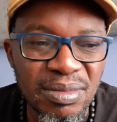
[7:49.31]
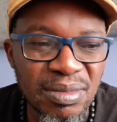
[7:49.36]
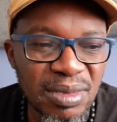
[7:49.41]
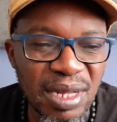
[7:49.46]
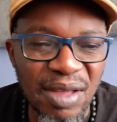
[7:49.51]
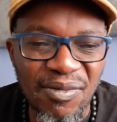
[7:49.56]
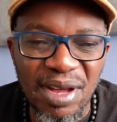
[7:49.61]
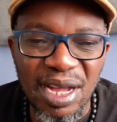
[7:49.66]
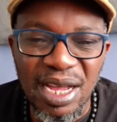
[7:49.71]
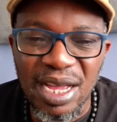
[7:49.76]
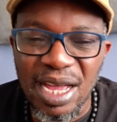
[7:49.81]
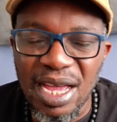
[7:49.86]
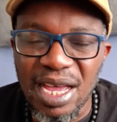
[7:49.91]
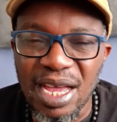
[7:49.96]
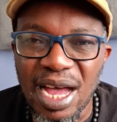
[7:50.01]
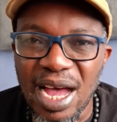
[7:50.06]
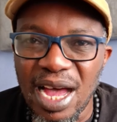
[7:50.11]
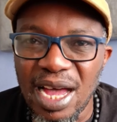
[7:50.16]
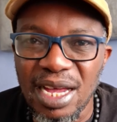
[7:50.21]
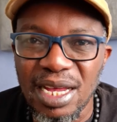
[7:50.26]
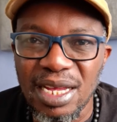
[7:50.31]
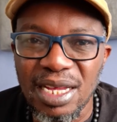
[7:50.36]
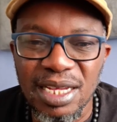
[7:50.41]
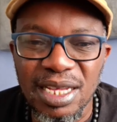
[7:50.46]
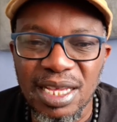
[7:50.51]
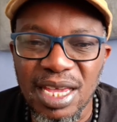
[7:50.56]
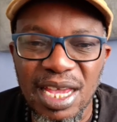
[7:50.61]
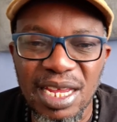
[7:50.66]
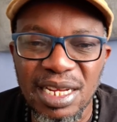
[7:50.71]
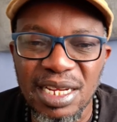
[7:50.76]
Never
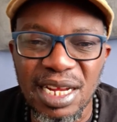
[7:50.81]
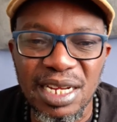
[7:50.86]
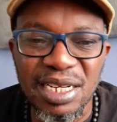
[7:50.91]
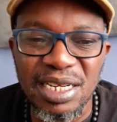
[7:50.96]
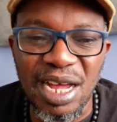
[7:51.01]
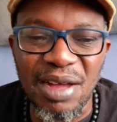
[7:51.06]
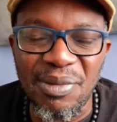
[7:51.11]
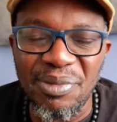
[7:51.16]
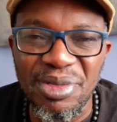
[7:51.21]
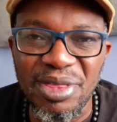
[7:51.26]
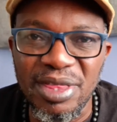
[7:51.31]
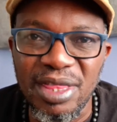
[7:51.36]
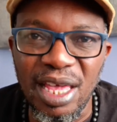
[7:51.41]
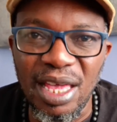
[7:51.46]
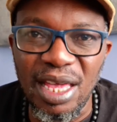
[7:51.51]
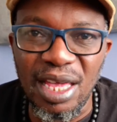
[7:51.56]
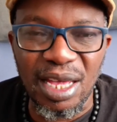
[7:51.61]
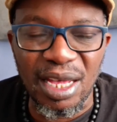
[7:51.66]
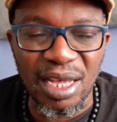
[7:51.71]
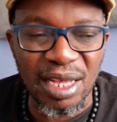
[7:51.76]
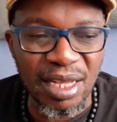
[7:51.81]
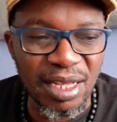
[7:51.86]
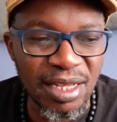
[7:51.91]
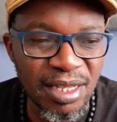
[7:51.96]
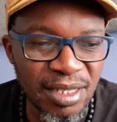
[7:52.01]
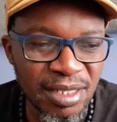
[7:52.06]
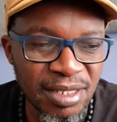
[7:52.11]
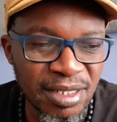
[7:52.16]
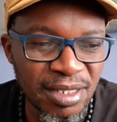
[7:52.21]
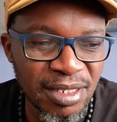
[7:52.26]
gained a damn thing.
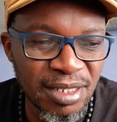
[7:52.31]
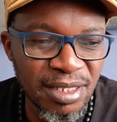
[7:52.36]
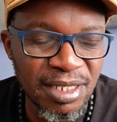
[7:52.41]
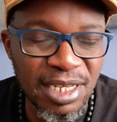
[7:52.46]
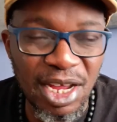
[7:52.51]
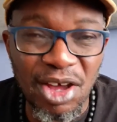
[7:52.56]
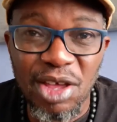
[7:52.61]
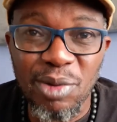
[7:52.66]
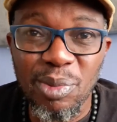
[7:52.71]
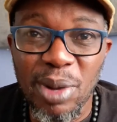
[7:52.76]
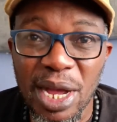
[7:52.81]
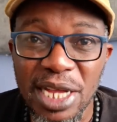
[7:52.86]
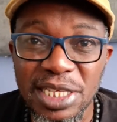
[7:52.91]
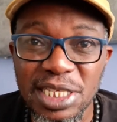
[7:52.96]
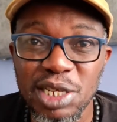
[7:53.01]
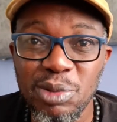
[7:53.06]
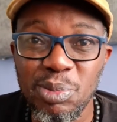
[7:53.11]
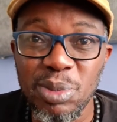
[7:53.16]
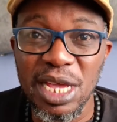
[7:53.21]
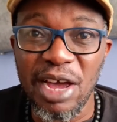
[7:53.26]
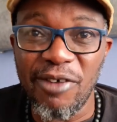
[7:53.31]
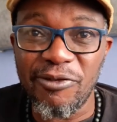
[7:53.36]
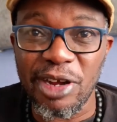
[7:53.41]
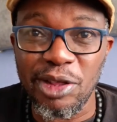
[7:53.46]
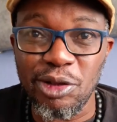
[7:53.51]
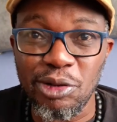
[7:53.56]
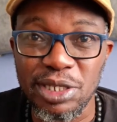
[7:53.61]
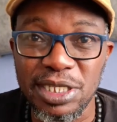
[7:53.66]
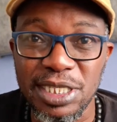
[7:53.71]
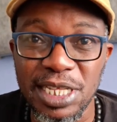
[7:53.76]
Now imagine me
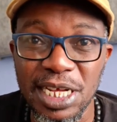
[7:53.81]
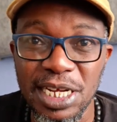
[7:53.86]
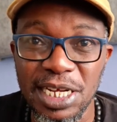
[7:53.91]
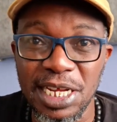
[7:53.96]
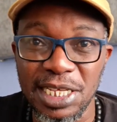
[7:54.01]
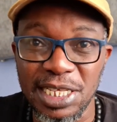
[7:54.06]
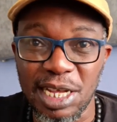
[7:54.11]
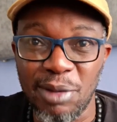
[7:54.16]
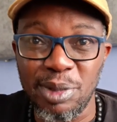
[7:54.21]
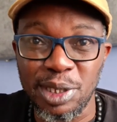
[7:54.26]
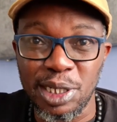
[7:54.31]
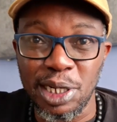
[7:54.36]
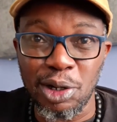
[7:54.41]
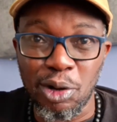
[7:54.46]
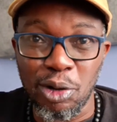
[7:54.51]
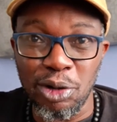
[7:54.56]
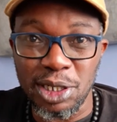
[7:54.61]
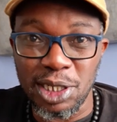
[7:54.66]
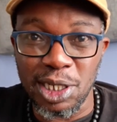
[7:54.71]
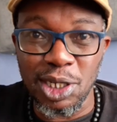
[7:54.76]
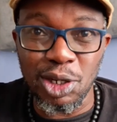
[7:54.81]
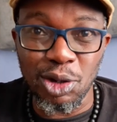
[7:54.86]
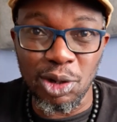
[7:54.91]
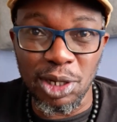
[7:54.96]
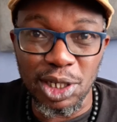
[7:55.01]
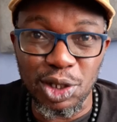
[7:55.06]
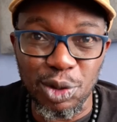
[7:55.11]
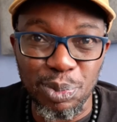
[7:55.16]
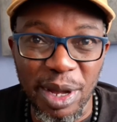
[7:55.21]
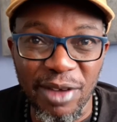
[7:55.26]
after those 10 years, I'm still continuing
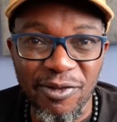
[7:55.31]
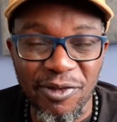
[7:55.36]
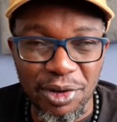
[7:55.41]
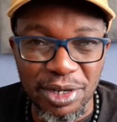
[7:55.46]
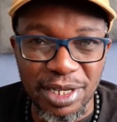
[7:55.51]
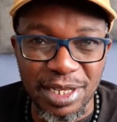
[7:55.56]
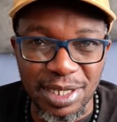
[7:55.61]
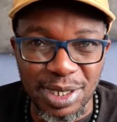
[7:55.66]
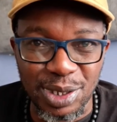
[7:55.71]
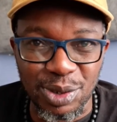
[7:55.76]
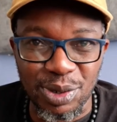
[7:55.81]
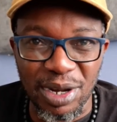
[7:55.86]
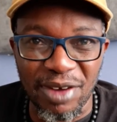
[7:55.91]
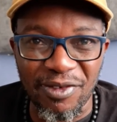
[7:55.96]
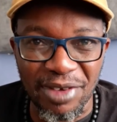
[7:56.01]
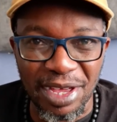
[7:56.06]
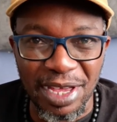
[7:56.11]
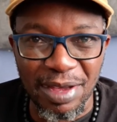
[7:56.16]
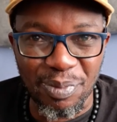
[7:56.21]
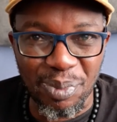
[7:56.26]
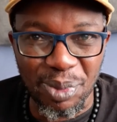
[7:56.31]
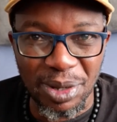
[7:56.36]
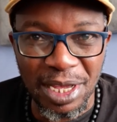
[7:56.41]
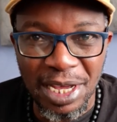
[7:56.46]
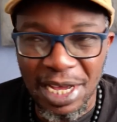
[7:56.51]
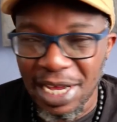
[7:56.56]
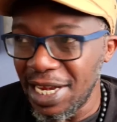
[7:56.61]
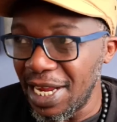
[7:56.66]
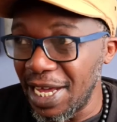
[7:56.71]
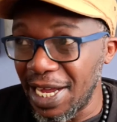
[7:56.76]
into my 40s to have happy.
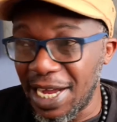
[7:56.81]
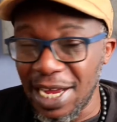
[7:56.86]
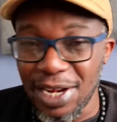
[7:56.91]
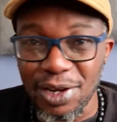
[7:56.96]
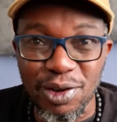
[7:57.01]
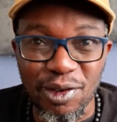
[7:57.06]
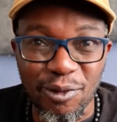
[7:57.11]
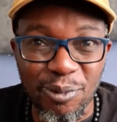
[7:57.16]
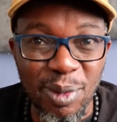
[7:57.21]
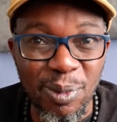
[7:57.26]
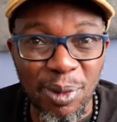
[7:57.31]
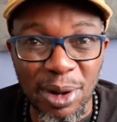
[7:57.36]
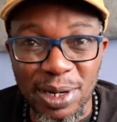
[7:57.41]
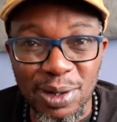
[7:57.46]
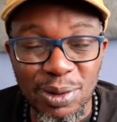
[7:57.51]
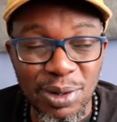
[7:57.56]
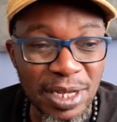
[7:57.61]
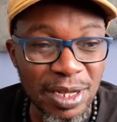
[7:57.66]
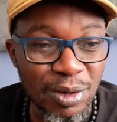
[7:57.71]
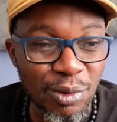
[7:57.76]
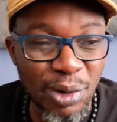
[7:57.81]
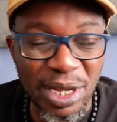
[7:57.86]
Like a lot of people are doing.